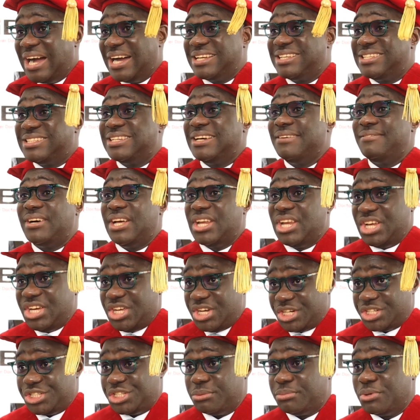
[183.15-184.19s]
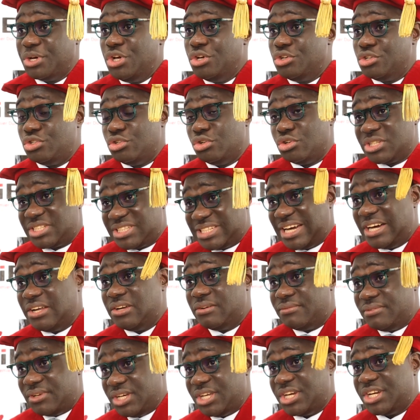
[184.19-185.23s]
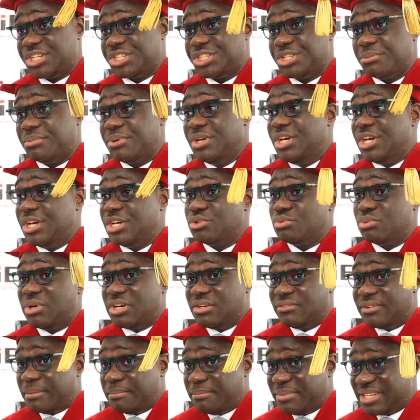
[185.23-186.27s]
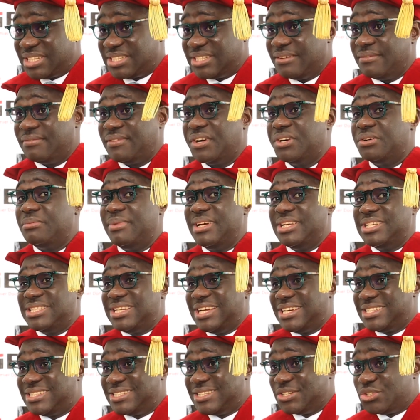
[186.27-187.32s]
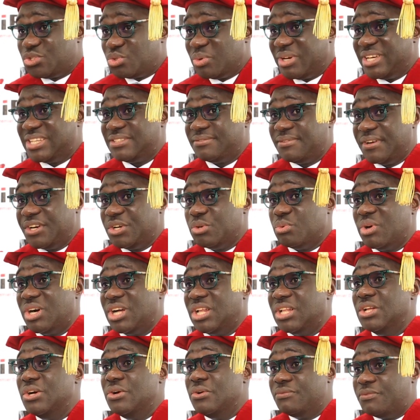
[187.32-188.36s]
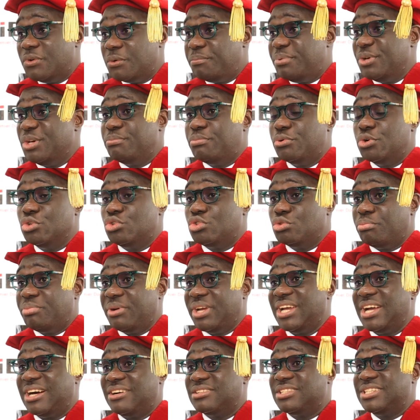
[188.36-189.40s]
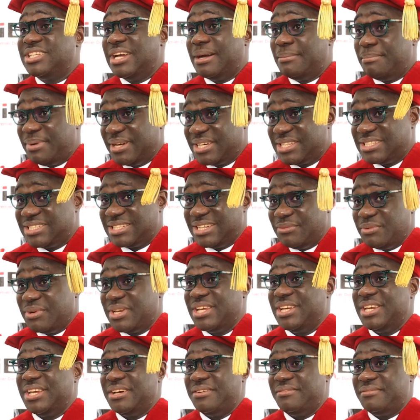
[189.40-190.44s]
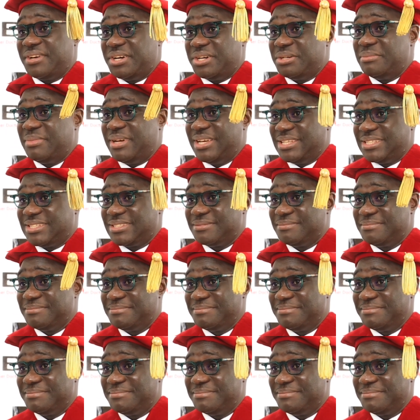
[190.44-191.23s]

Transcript: add servant leadership to your style of leadership, it's one of the best environments that situates very well for people to bring out their best within the environment.